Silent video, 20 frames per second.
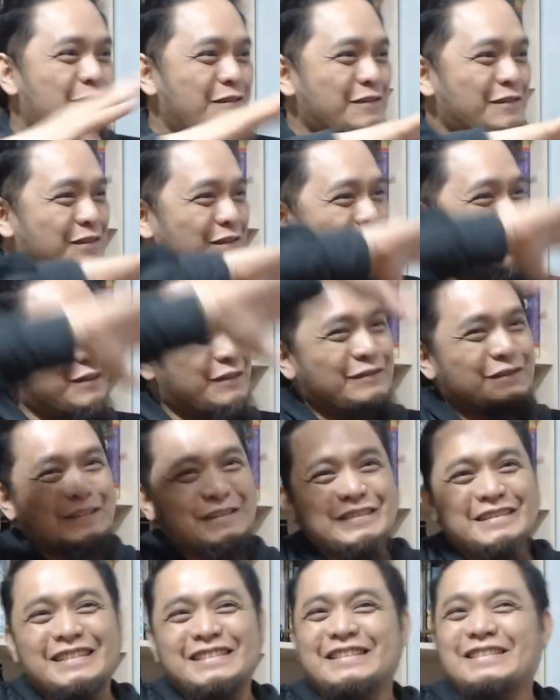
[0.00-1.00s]
na cover,
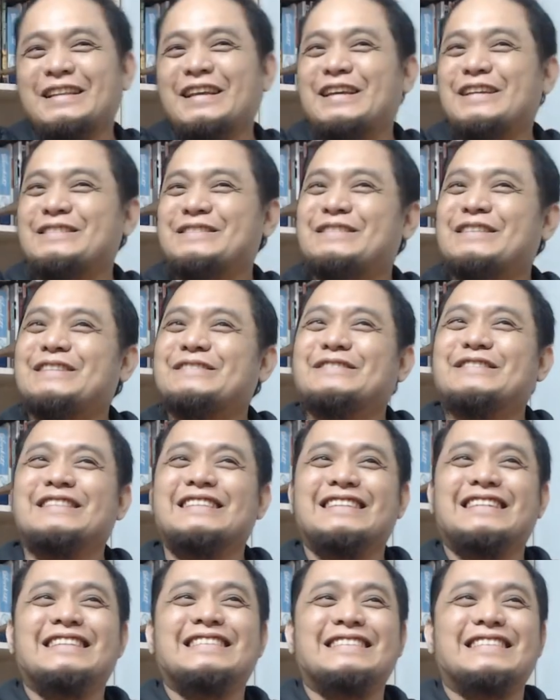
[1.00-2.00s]
na-explain mo
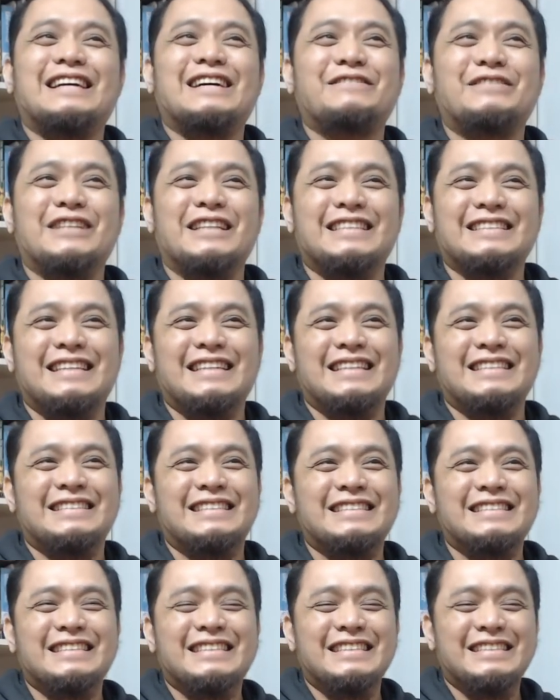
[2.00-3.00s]
lahat, dami na
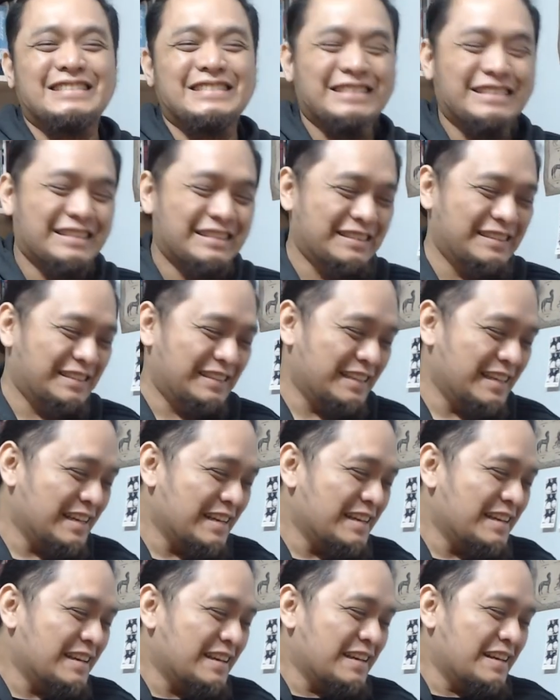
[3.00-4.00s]
naintindihan na.
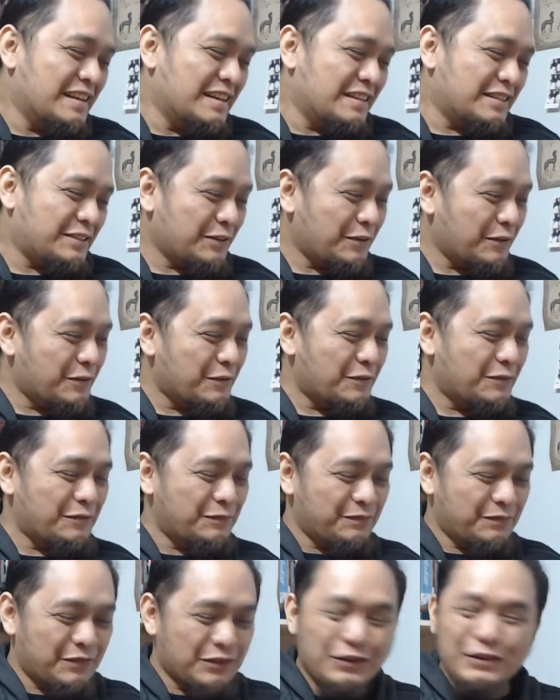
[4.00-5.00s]
So,
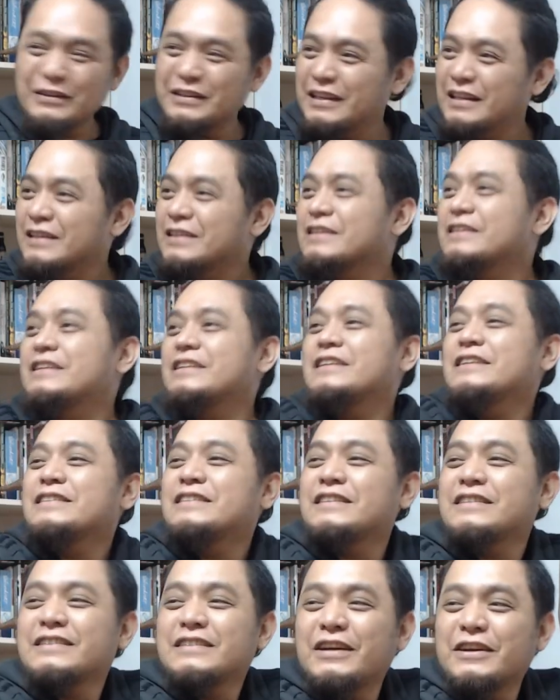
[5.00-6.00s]
yun, ilang ilang
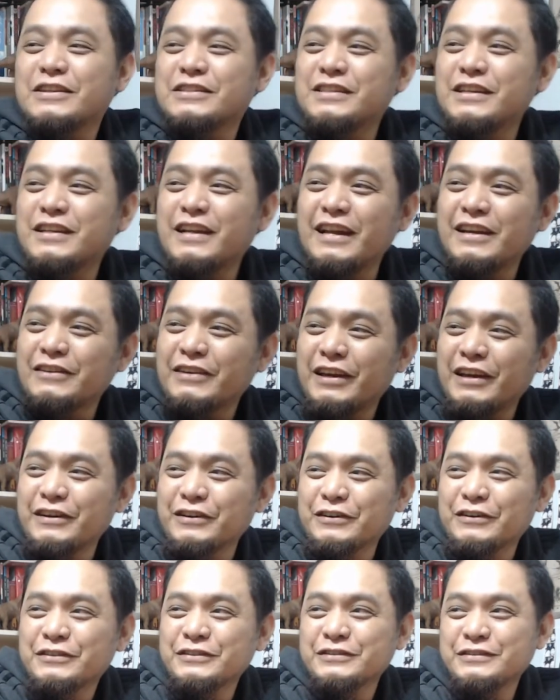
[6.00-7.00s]
hours na tayo kayo?
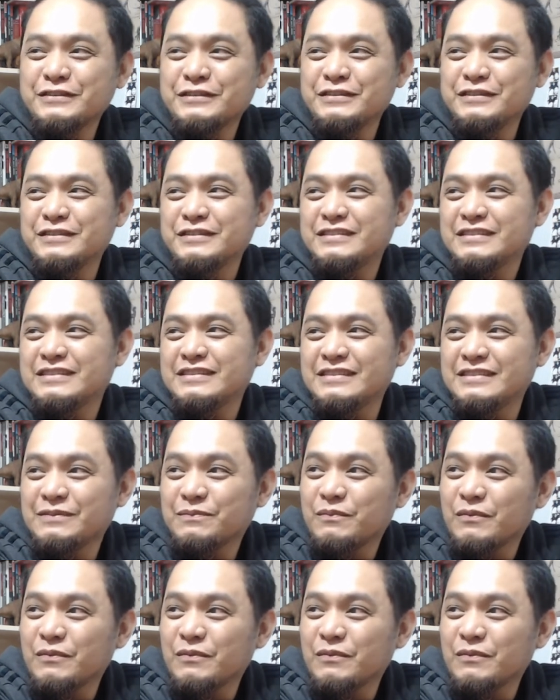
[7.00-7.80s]
two hours thirty.